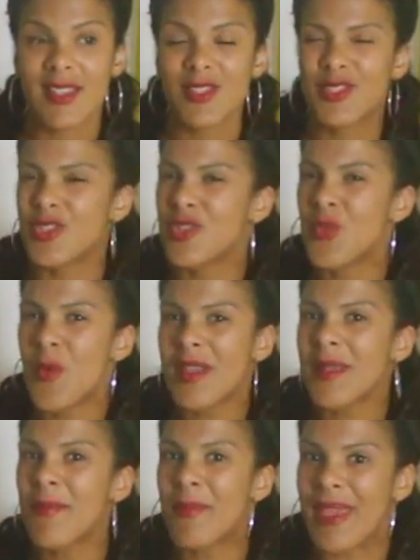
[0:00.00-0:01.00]
Do you
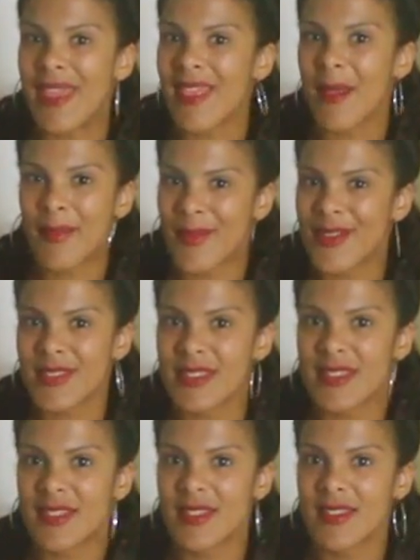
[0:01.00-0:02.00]
want to be that
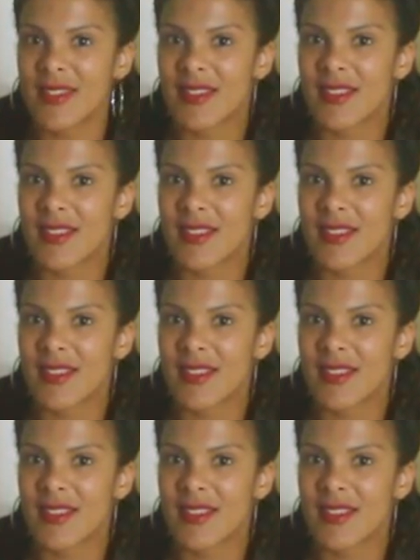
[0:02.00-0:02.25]
person?